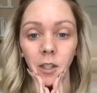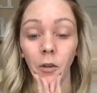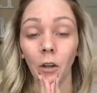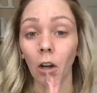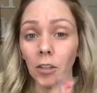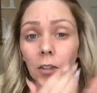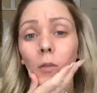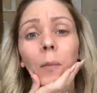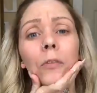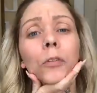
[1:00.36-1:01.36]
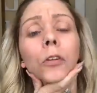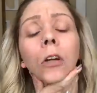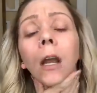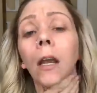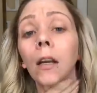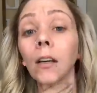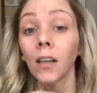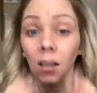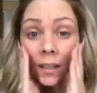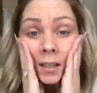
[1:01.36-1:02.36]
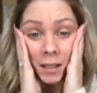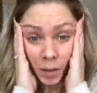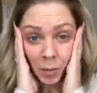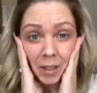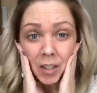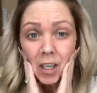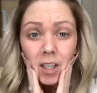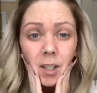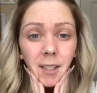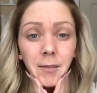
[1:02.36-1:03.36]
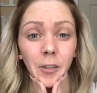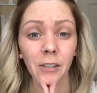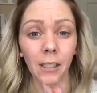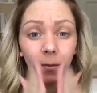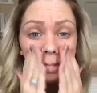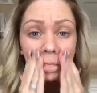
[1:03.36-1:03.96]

You can also rub it through your hair. It will make your hair less frizzy.